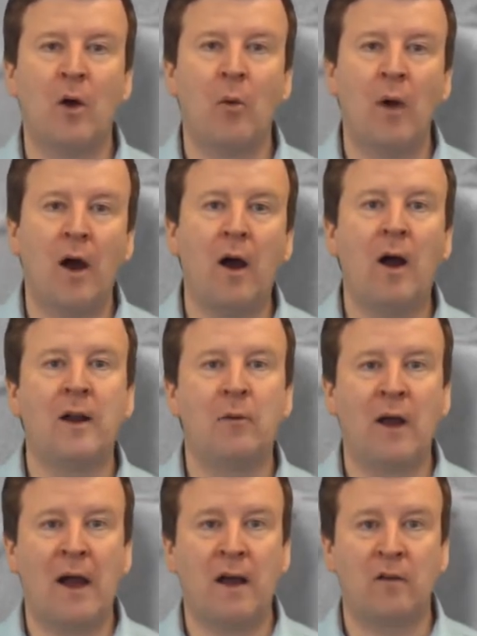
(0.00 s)
where early
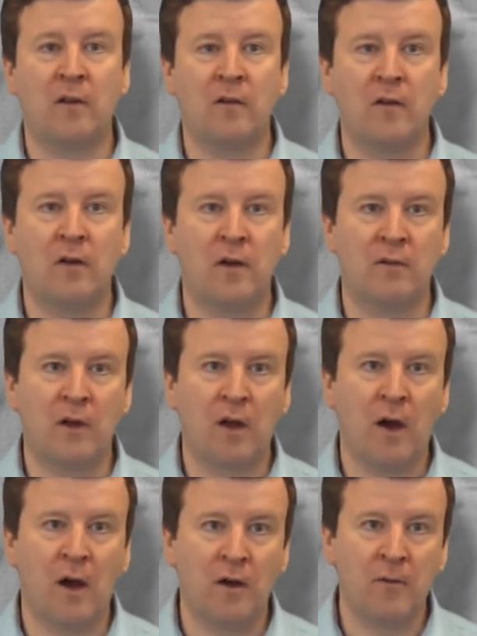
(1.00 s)
reactions could have
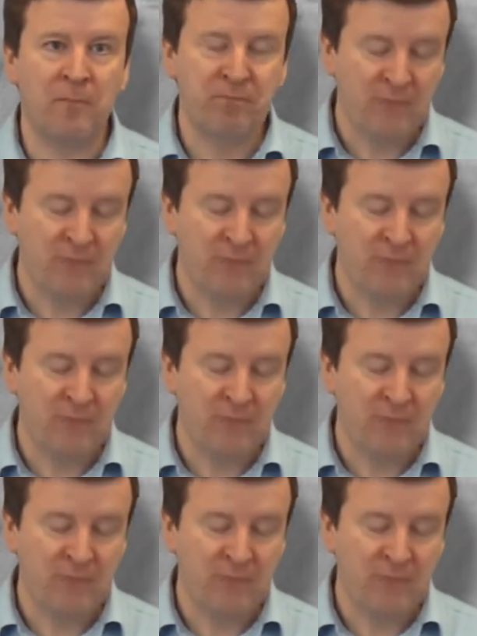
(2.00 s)
occurred.